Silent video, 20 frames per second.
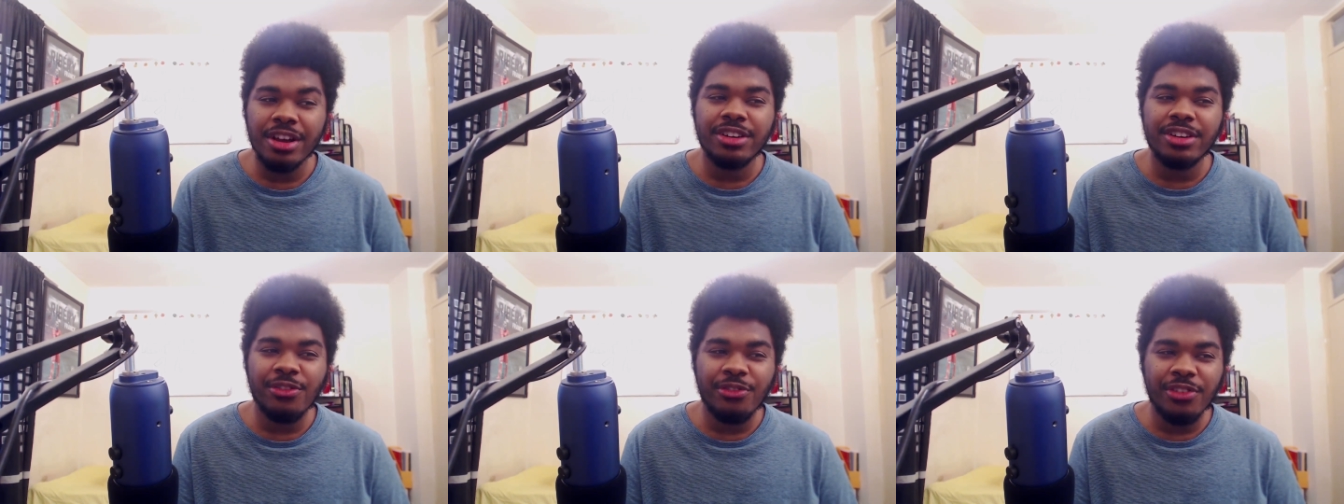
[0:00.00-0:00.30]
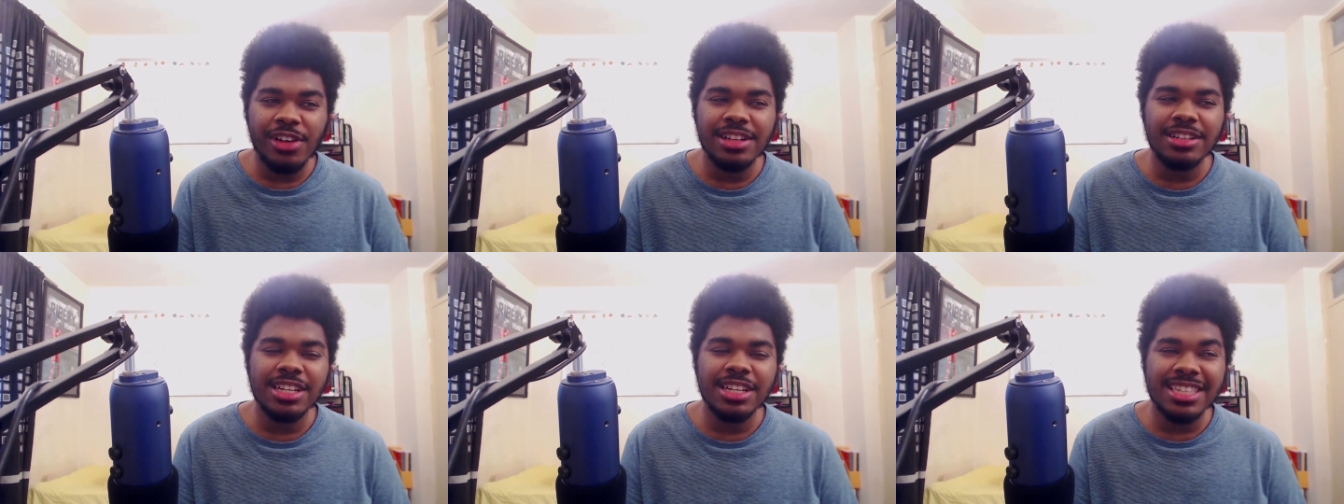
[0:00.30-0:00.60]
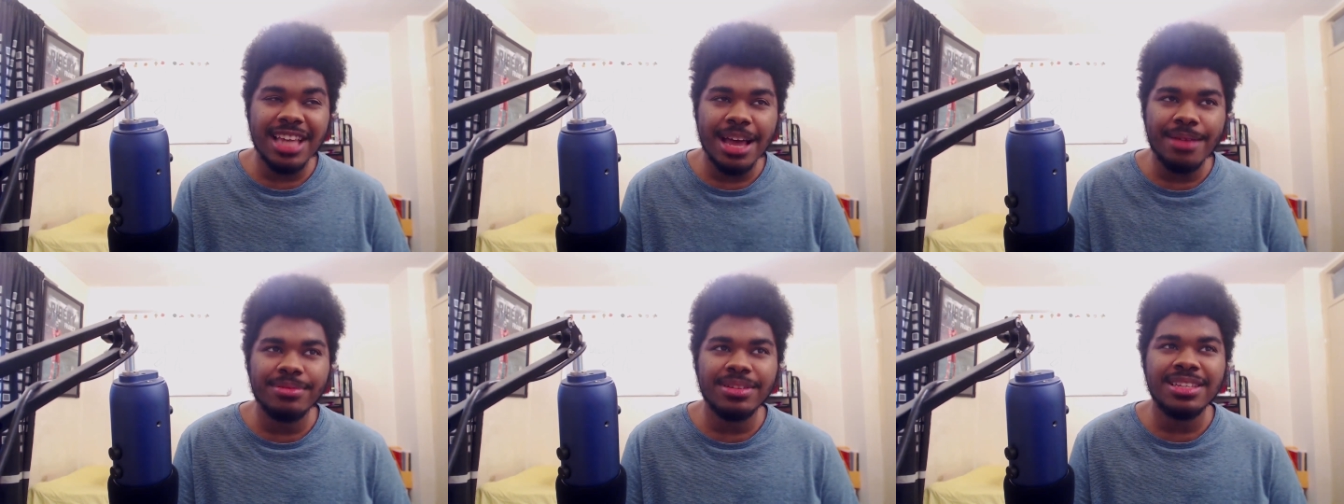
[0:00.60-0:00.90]
it feels this
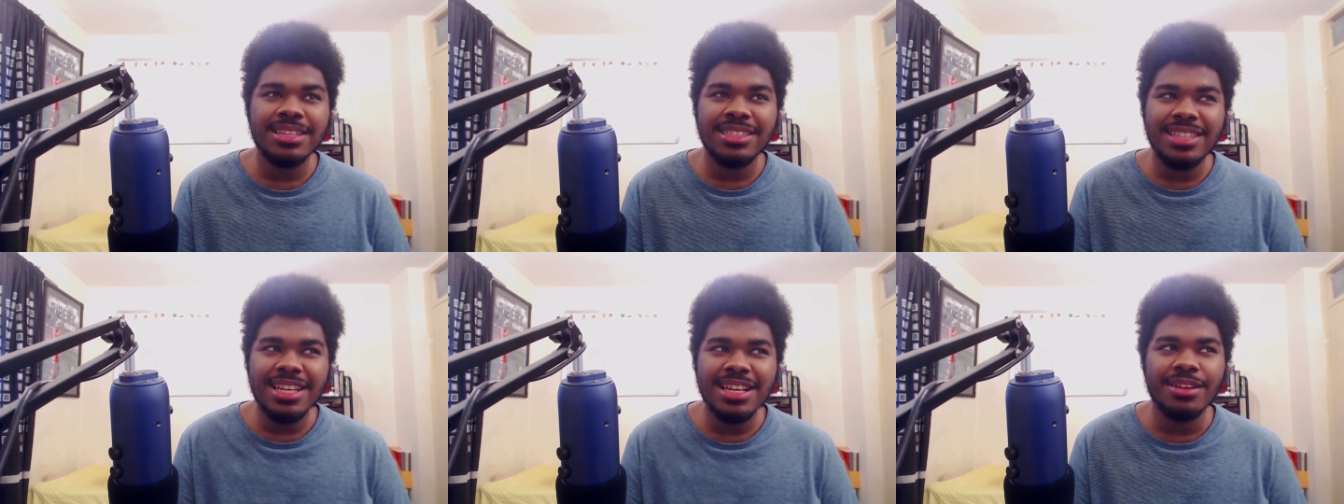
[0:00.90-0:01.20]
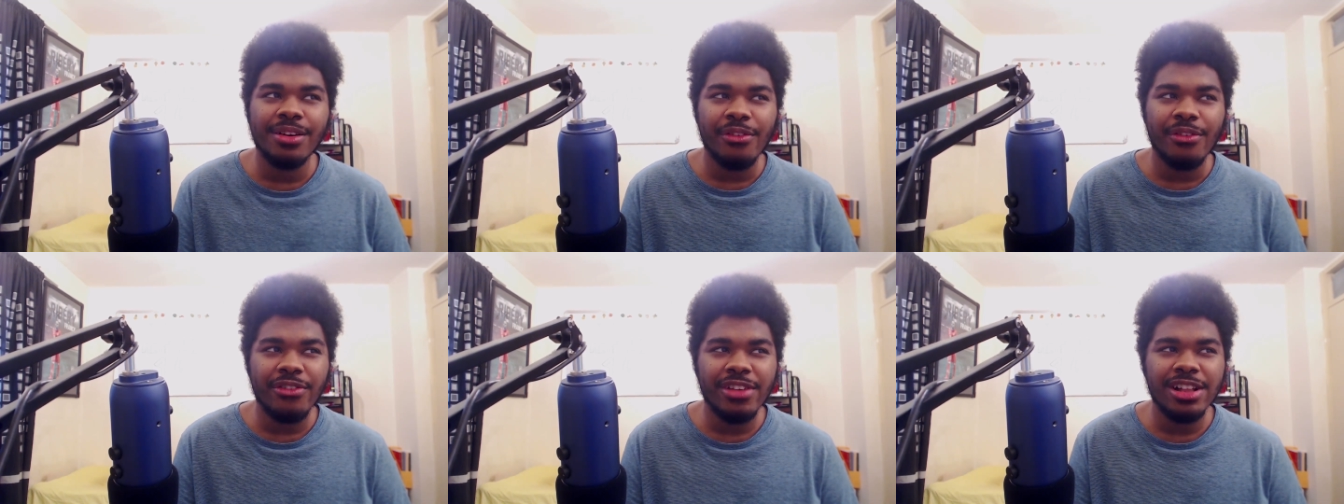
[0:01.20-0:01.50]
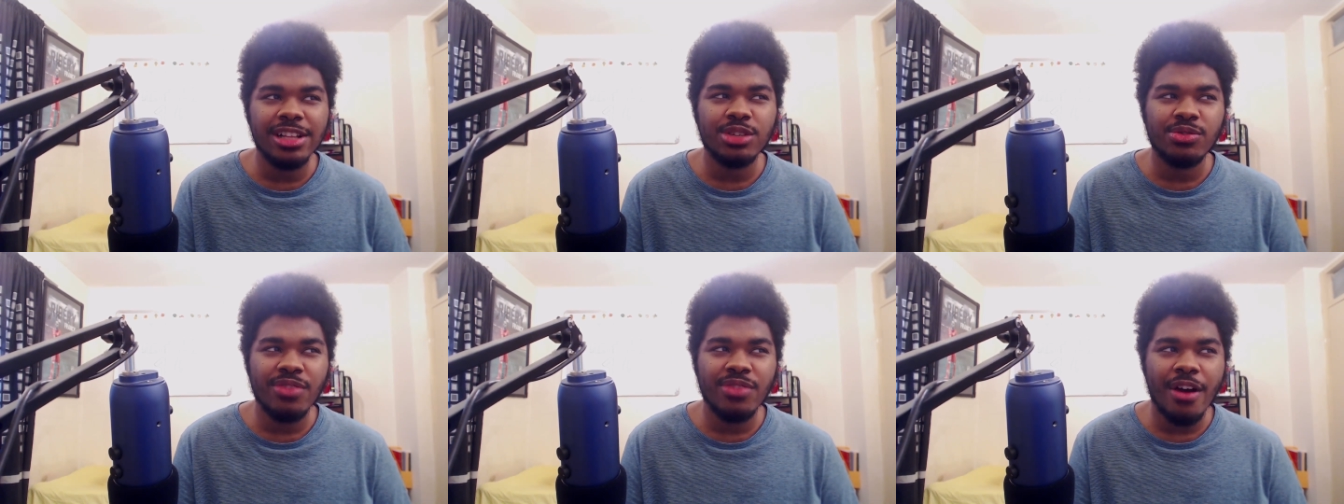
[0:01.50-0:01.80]
this scene
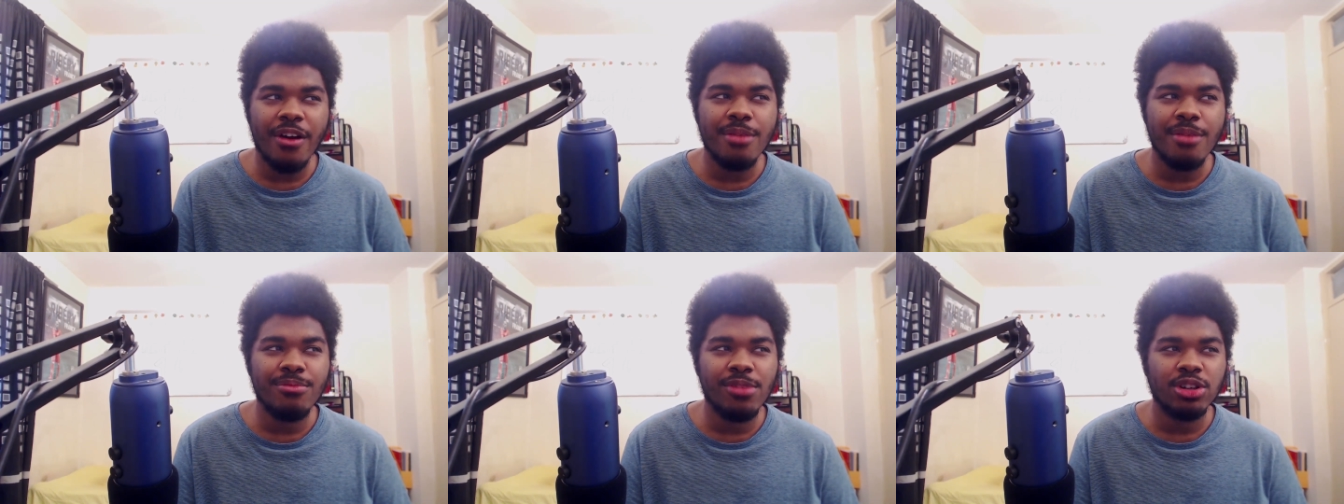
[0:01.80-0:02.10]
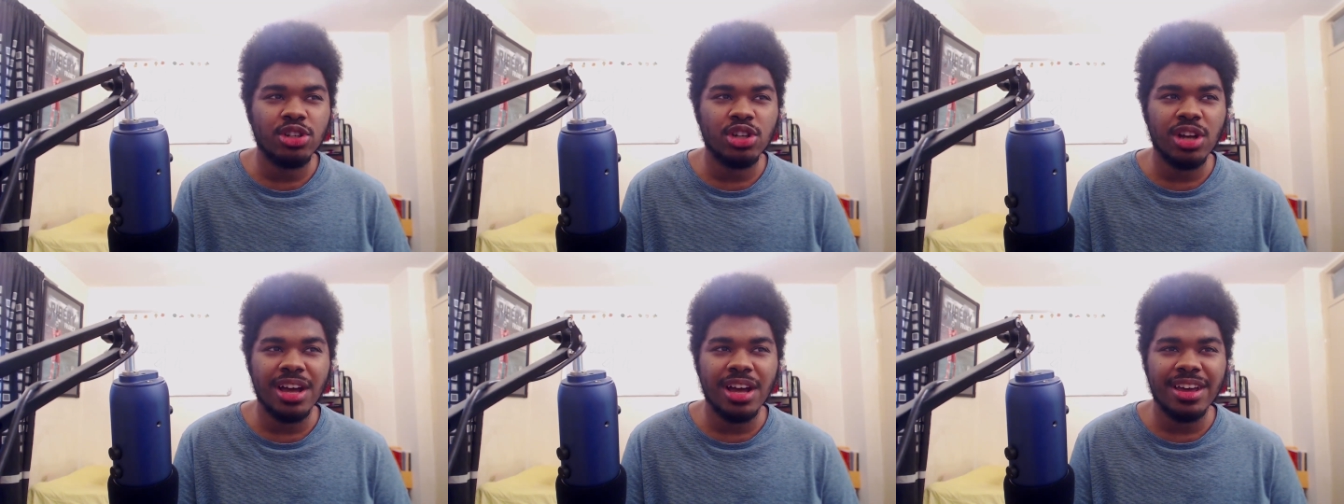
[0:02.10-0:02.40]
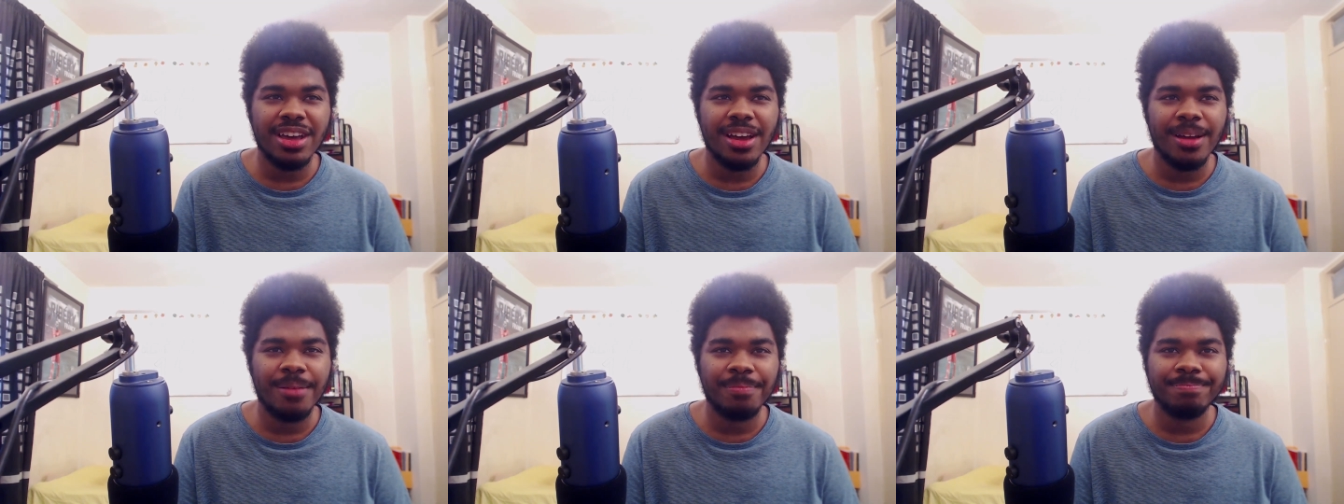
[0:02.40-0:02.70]
feels very much like
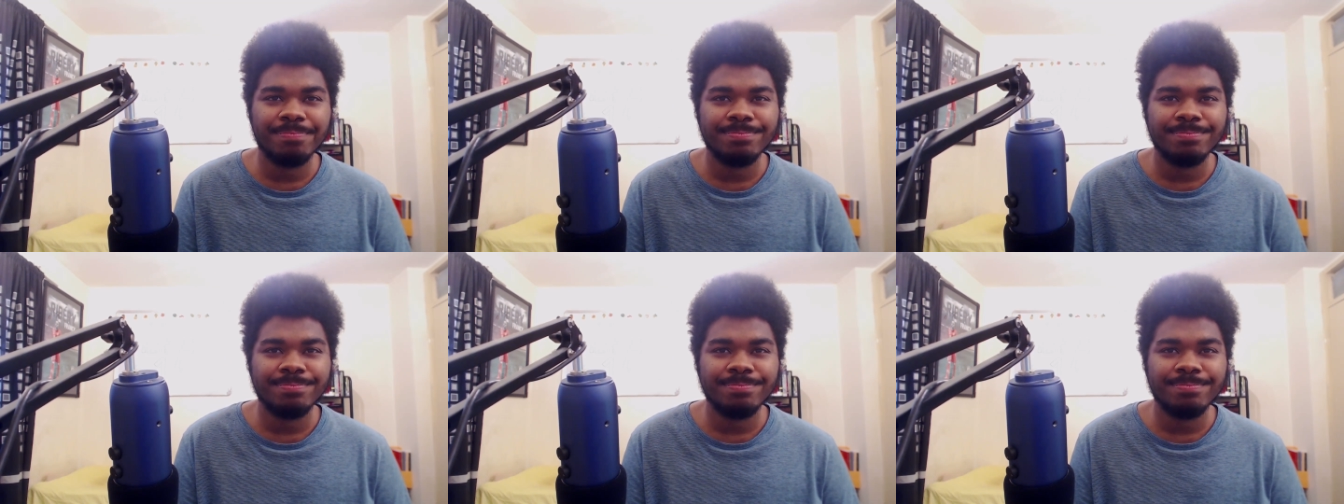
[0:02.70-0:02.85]
a.